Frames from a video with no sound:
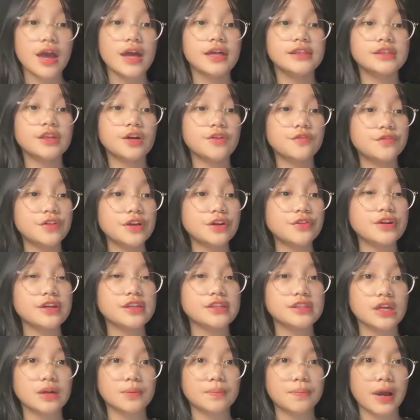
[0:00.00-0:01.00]
The view
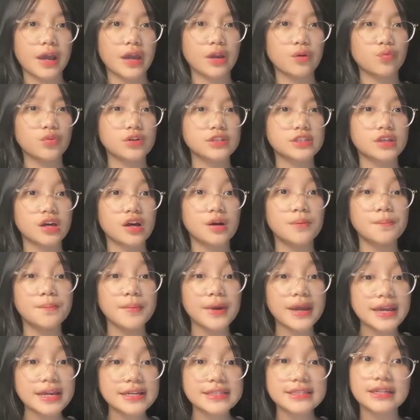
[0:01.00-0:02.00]
in the bay was
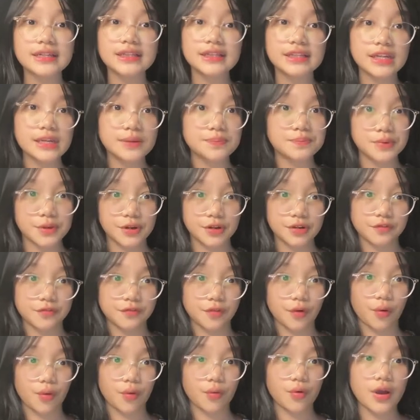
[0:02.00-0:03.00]
amazingly
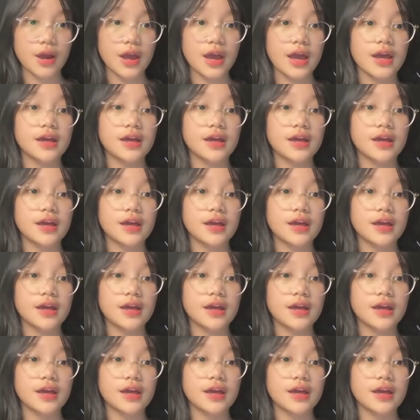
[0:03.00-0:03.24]
beautiful.